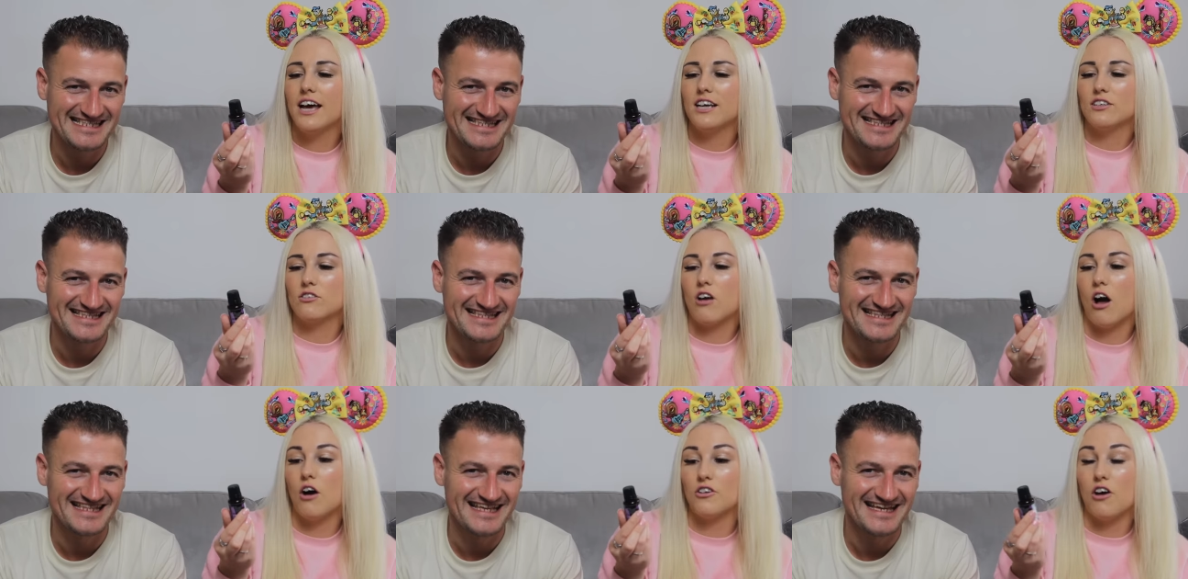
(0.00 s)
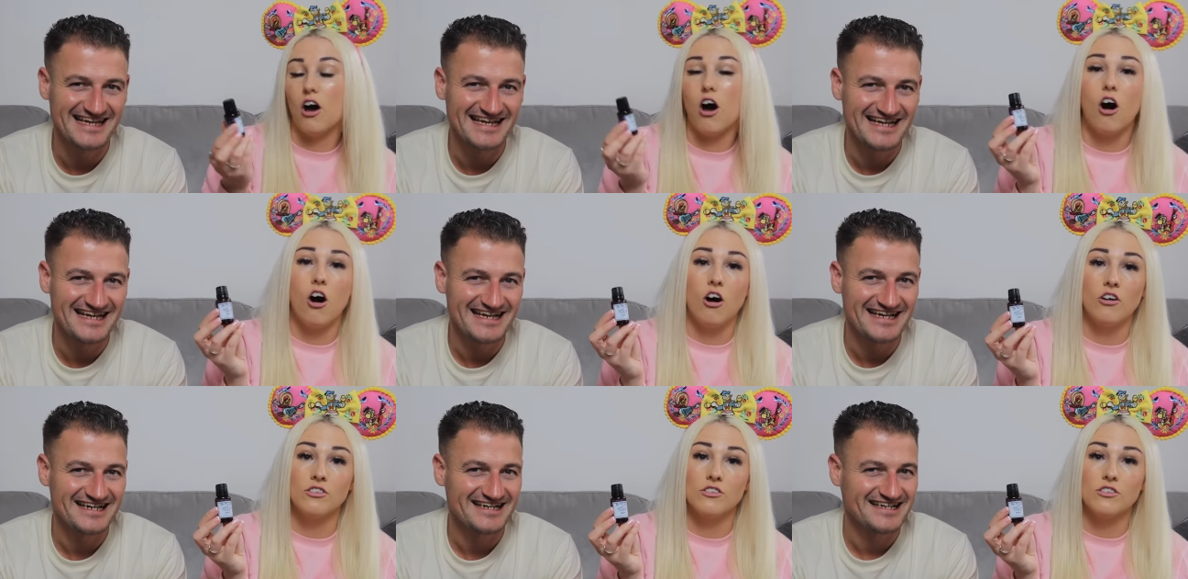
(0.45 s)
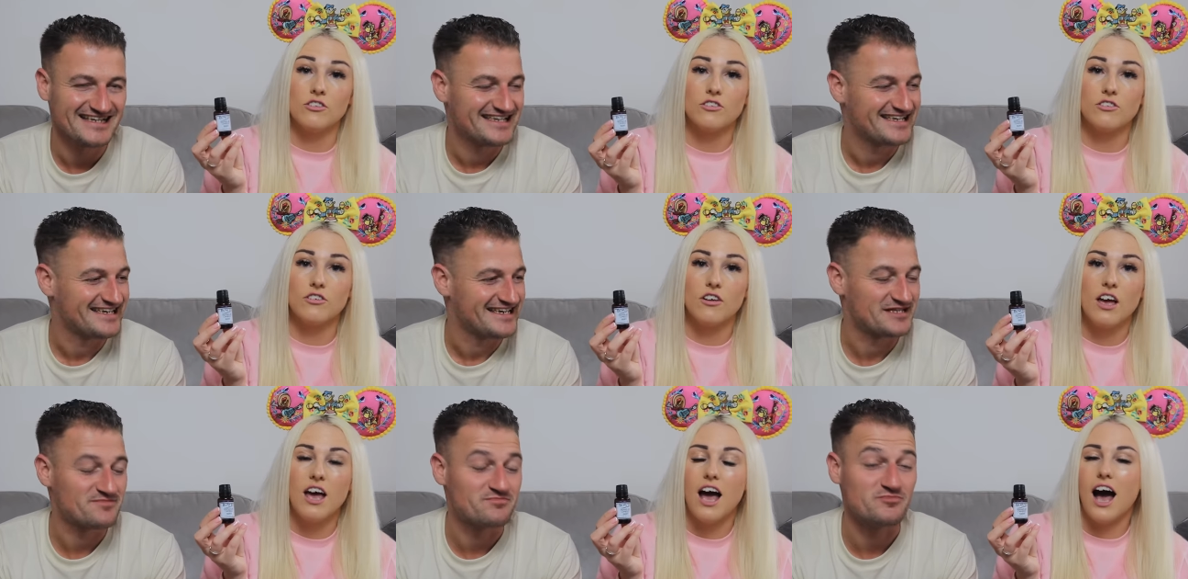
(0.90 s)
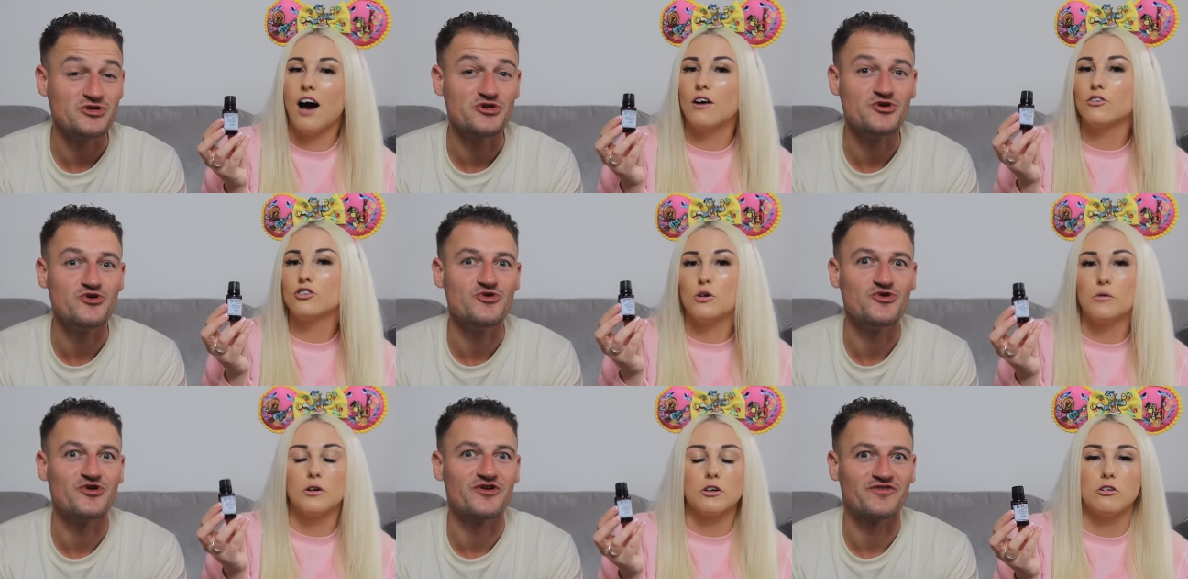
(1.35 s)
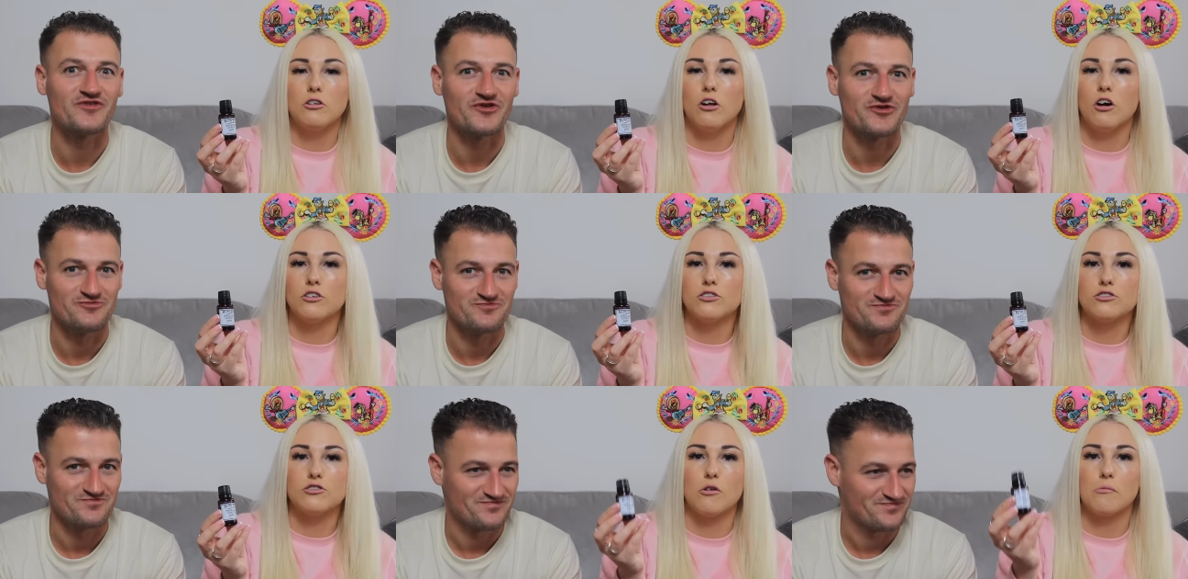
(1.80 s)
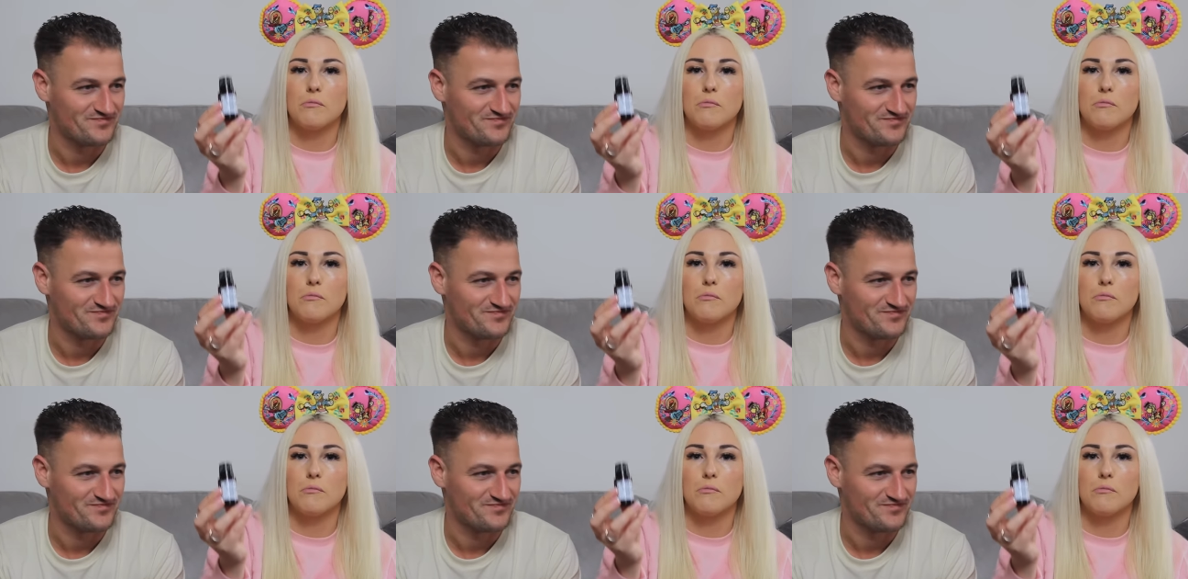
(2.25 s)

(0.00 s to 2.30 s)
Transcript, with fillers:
Speaker 1: It's called Haunts. It's I'll do a close